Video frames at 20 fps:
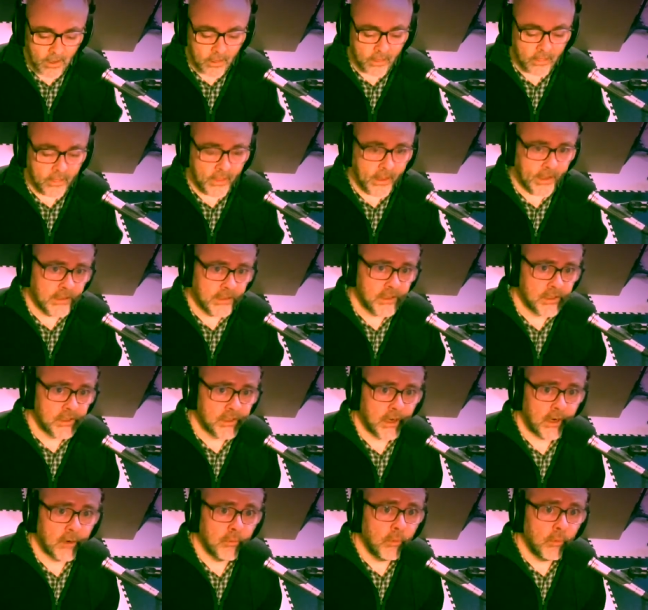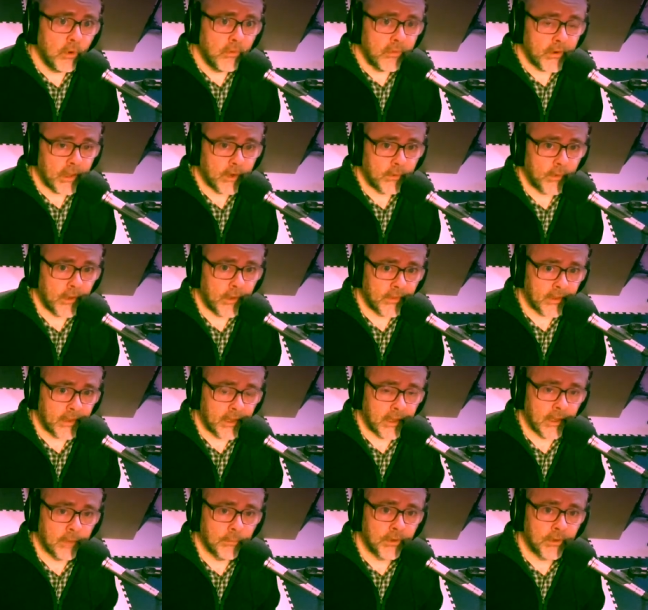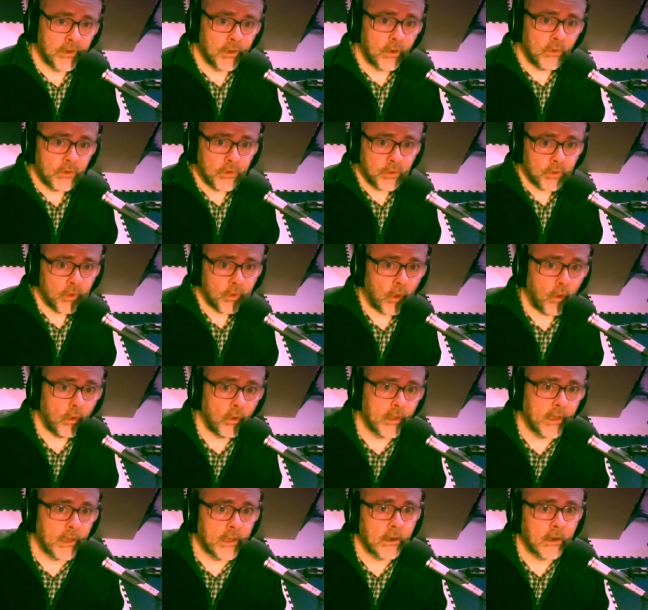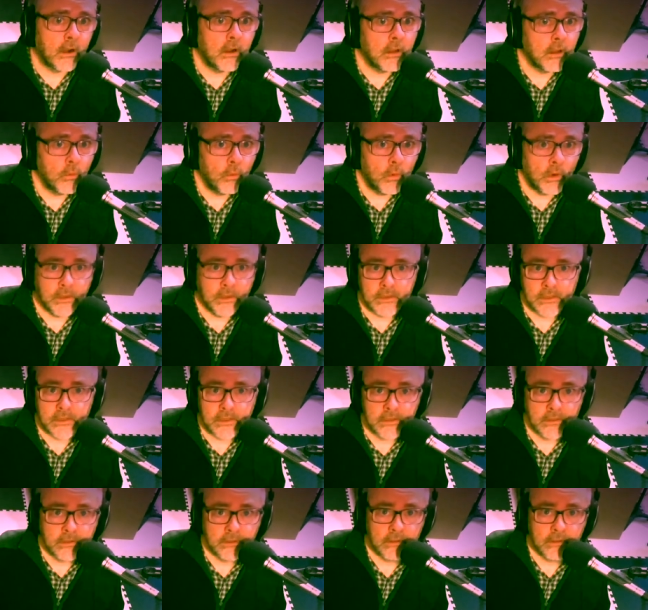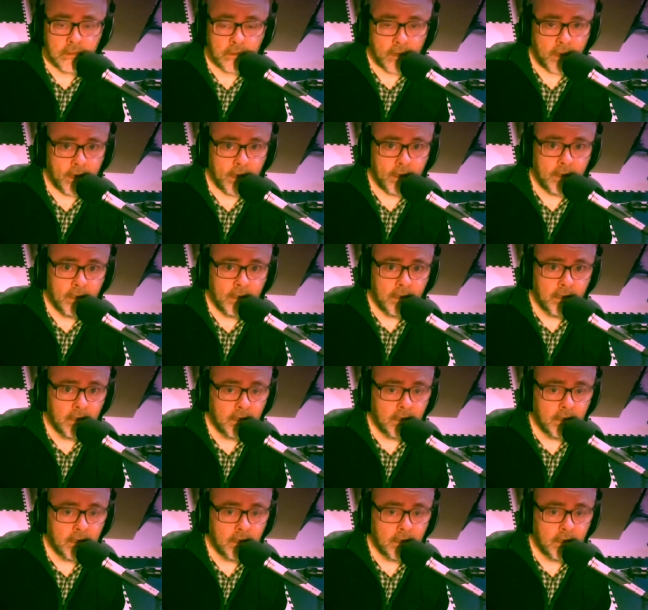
Then start moving it around the kit, but don't do the whole kit all at once. Okay?